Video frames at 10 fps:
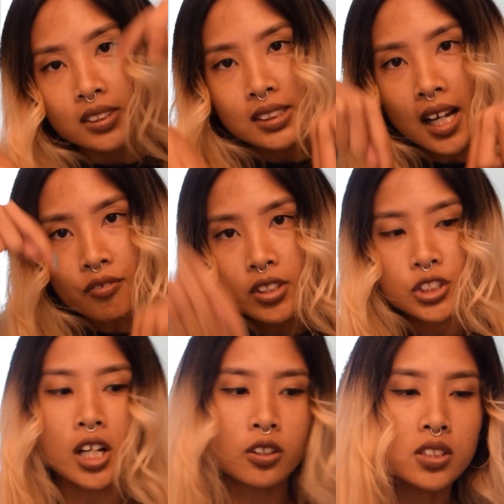definitely
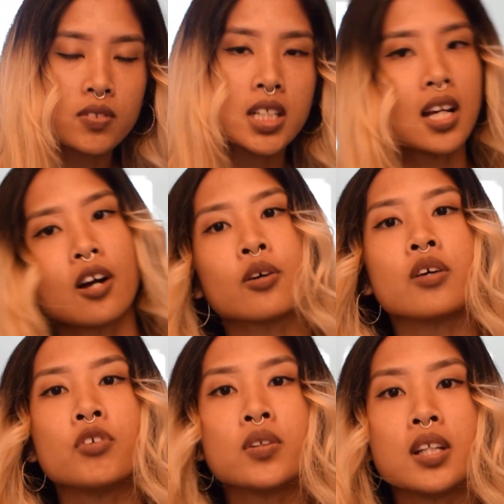check those videos out
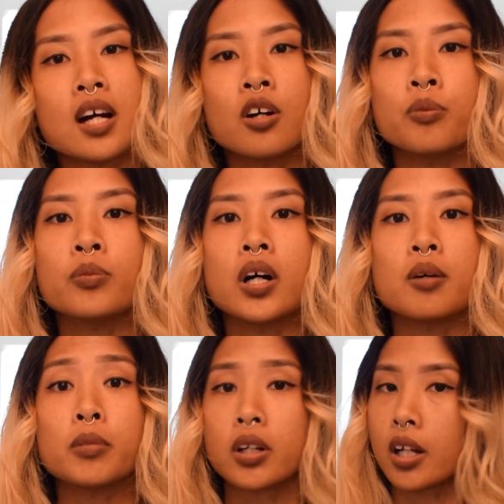if you need help
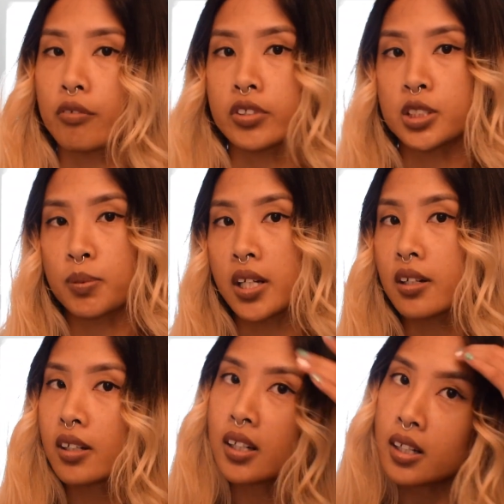learning how to French braid.